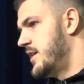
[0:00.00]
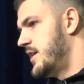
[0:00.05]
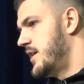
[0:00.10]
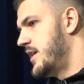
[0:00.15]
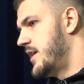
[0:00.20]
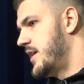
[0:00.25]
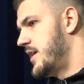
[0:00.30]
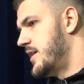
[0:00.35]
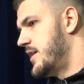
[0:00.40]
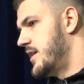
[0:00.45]

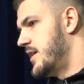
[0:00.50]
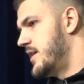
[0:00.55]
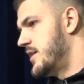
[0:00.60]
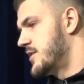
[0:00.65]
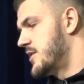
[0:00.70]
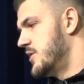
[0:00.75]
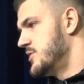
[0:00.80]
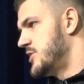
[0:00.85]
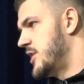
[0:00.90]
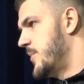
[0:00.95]
and uh,
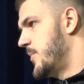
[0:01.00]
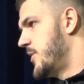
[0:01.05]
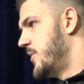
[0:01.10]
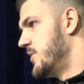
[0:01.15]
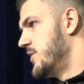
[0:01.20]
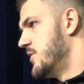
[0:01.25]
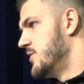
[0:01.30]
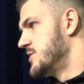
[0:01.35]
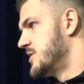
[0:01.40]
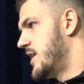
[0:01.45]
Coach Embree
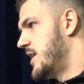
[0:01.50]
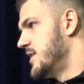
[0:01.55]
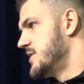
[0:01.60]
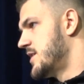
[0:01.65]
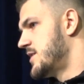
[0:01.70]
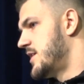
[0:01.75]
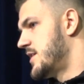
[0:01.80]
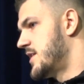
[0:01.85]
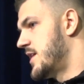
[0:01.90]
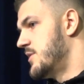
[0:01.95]
with those guys, I
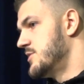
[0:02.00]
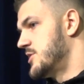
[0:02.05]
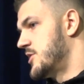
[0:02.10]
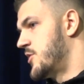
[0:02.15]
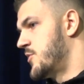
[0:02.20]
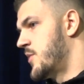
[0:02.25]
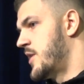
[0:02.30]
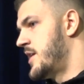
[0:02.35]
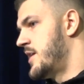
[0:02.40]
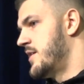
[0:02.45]
think that was a
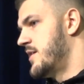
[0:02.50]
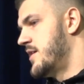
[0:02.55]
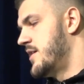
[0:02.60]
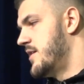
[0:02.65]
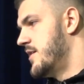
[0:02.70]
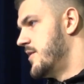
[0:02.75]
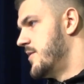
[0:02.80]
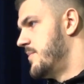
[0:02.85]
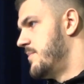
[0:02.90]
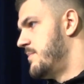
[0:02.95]
great
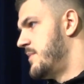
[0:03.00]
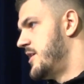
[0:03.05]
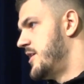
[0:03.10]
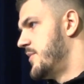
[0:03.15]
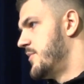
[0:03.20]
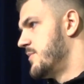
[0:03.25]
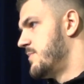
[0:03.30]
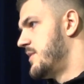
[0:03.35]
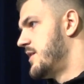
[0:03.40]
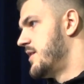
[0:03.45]
um,
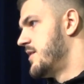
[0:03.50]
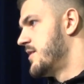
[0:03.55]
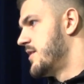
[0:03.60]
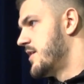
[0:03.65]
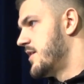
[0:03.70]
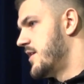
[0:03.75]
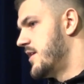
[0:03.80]
meeting with me.